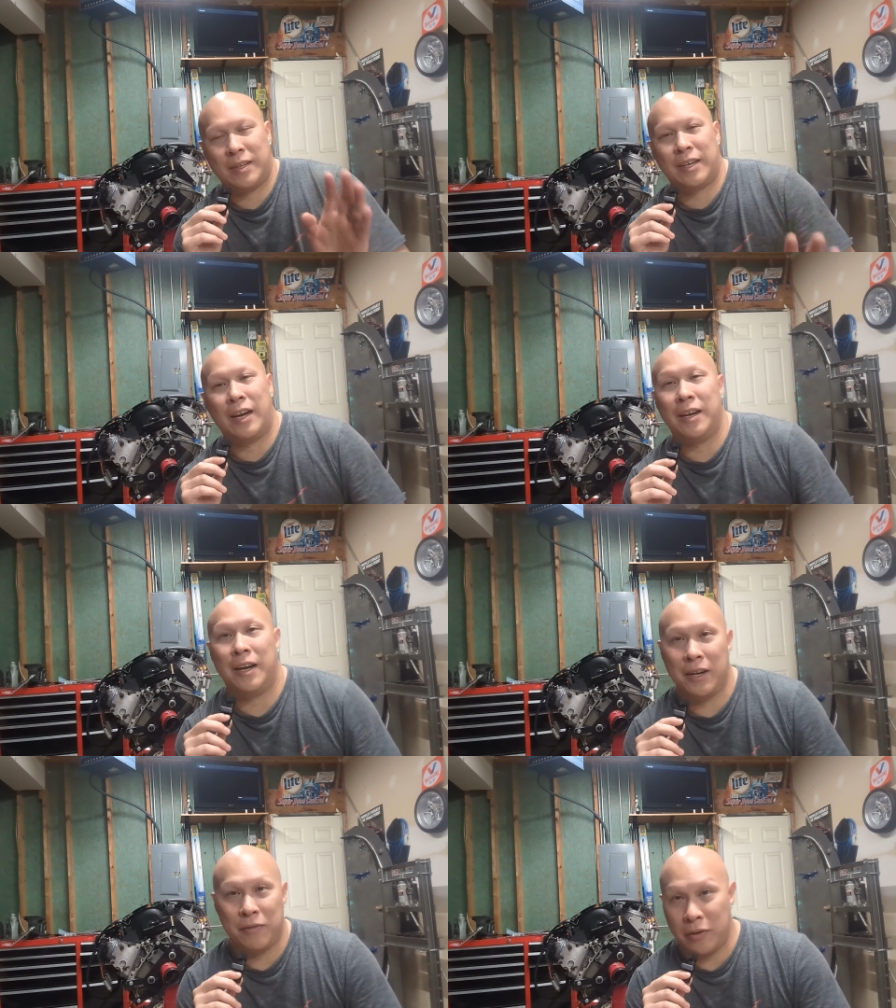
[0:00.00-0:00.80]
Like
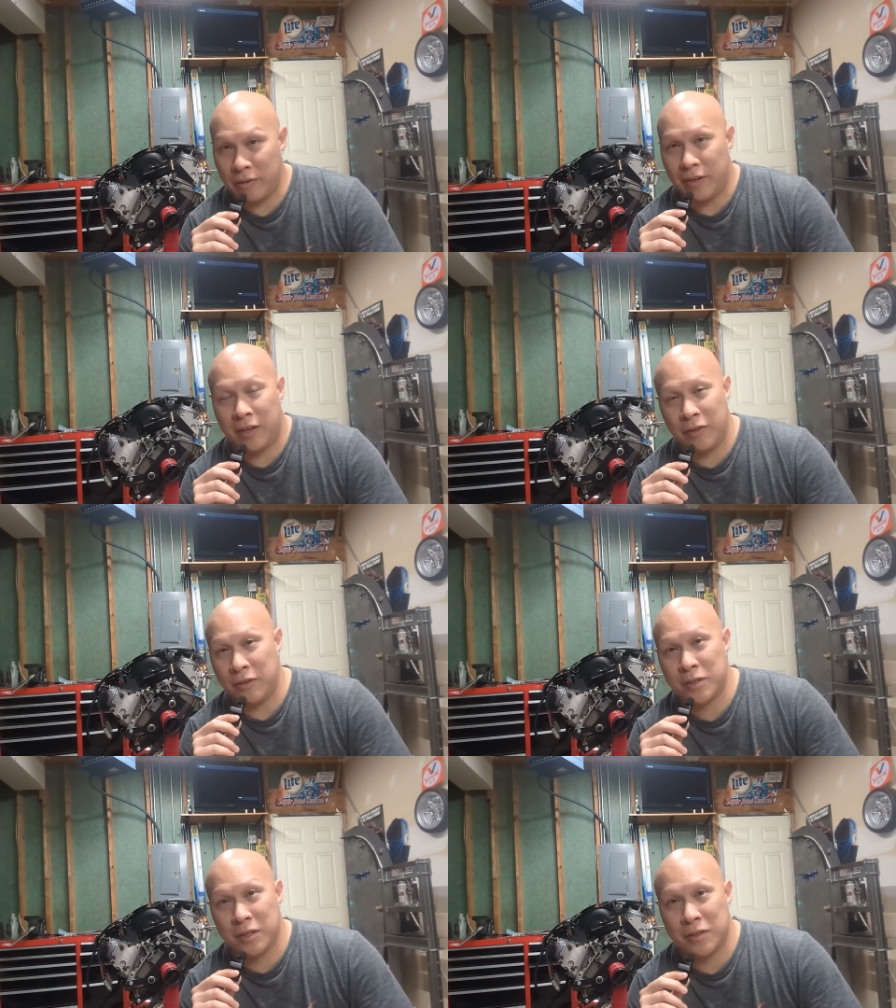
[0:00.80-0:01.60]
I, I have no none of
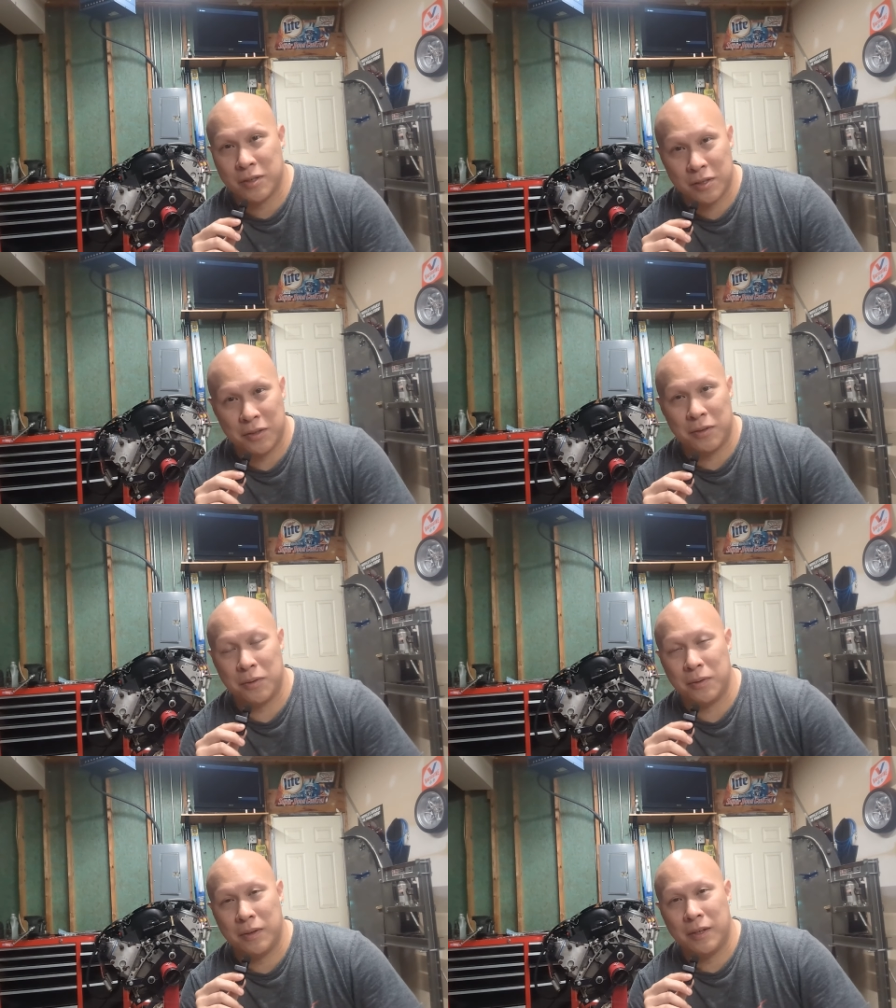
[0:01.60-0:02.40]
those skills,
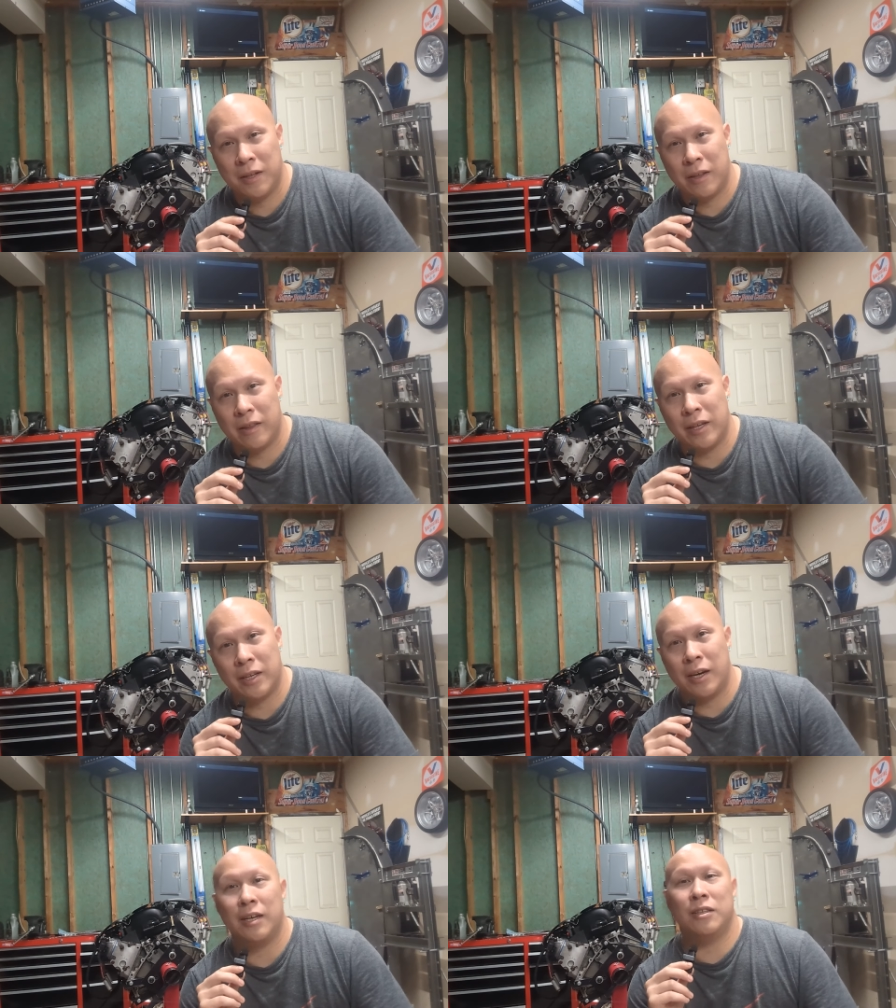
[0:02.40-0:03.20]
so
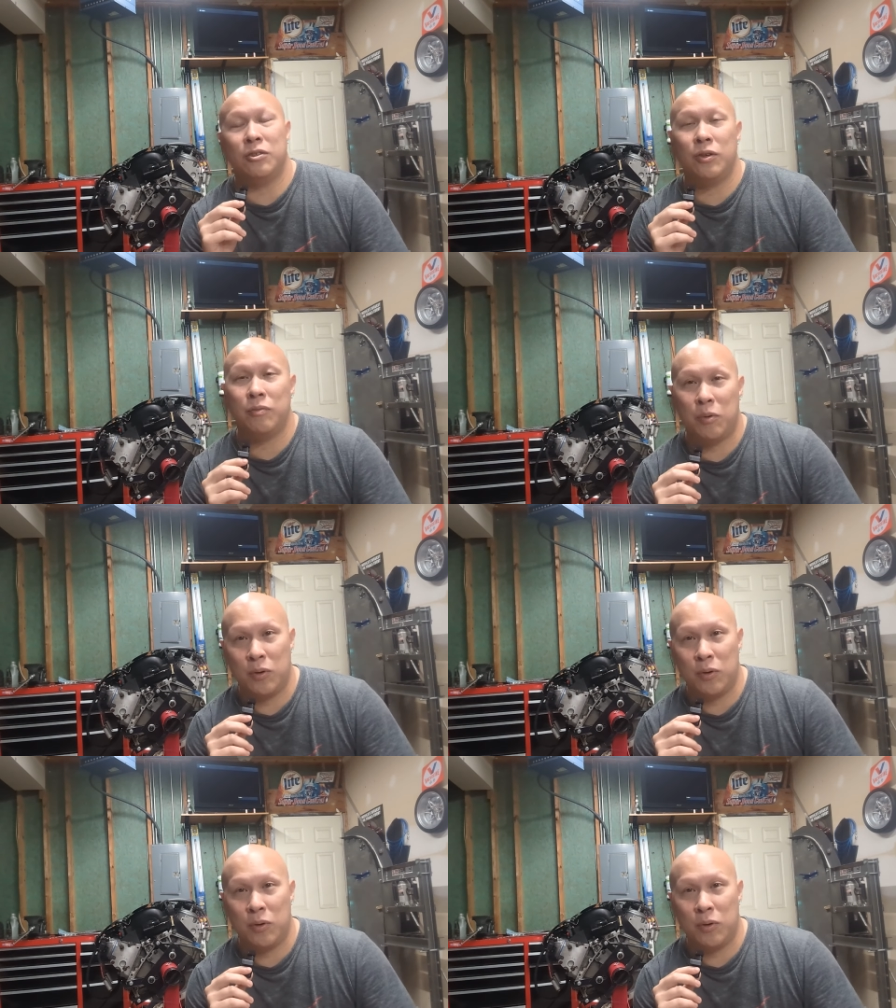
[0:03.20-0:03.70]
thank God the Drift